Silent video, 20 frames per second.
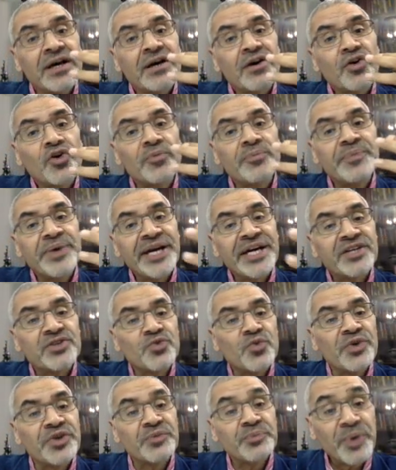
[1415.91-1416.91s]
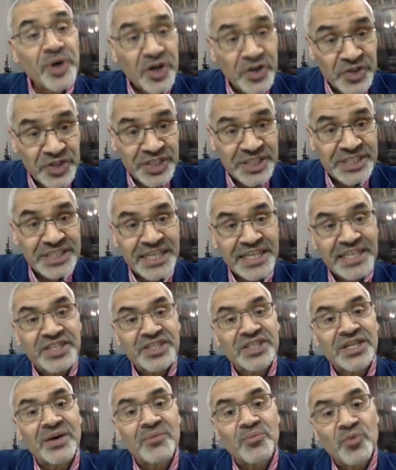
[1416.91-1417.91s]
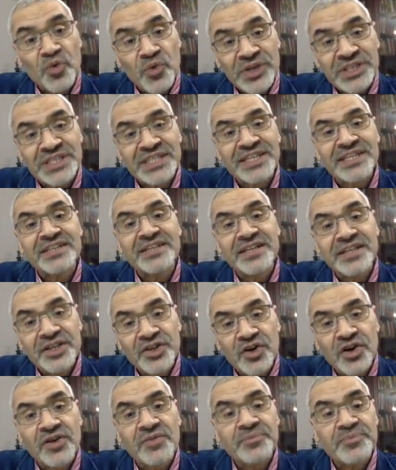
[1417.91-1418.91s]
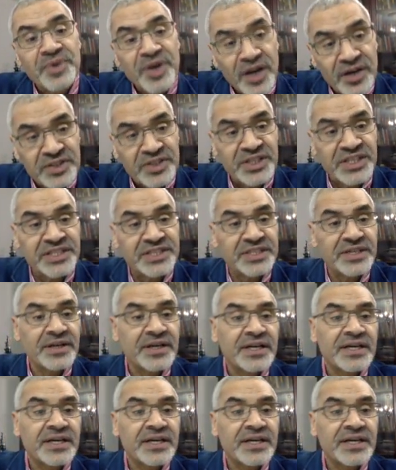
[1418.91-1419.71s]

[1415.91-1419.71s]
compared with births in some Western Europe countries.